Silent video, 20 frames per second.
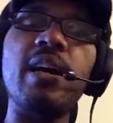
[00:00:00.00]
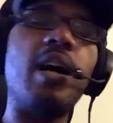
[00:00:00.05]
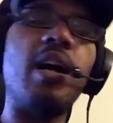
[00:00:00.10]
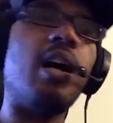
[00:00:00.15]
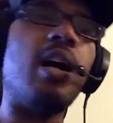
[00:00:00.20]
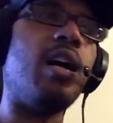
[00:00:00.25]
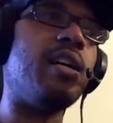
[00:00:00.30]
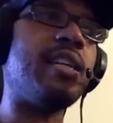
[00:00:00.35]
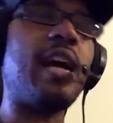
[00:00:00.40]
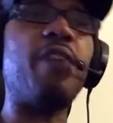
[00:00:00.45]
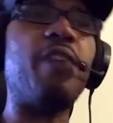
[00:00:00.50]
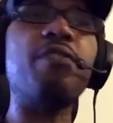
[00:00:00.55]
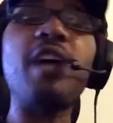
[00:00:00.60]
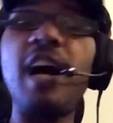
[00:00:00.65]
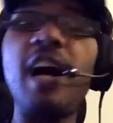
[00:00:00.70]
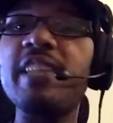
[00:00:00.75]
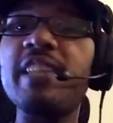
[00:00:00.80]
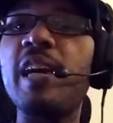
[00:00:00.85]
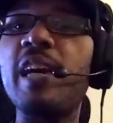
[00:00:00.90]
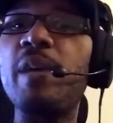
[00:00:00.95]
Now, if
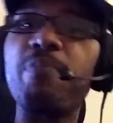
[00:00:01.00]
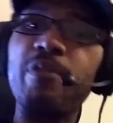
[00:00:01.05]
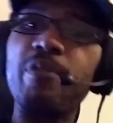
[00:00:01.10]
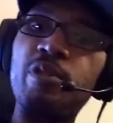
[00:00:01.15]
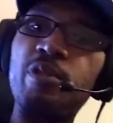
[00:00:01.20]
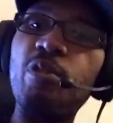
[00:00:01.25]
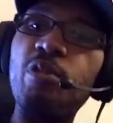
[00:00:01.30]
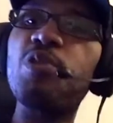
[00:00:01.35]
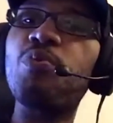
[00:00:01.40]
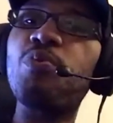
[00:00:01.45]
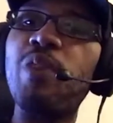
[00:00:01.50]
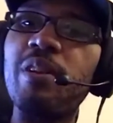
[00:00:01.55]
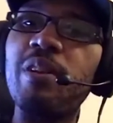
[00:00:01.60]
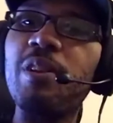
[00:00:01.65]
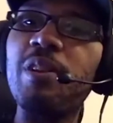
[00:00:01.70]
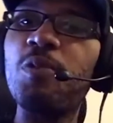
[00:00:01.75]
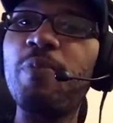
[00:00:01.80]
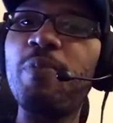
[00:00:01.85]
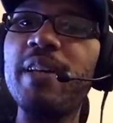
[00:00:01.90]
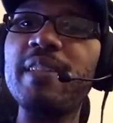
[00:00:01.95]
Kanye produced one
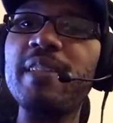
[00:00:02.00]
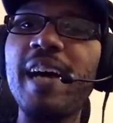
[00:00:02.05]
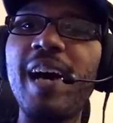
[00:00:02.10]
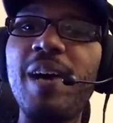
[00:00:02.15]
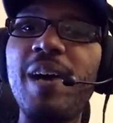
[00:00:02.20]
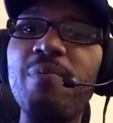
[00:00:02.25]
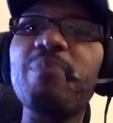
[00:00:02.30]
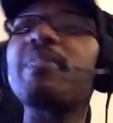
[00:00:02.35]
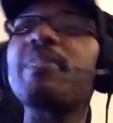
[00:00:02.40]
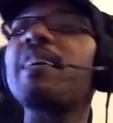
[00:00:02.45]
of Lupe's albums,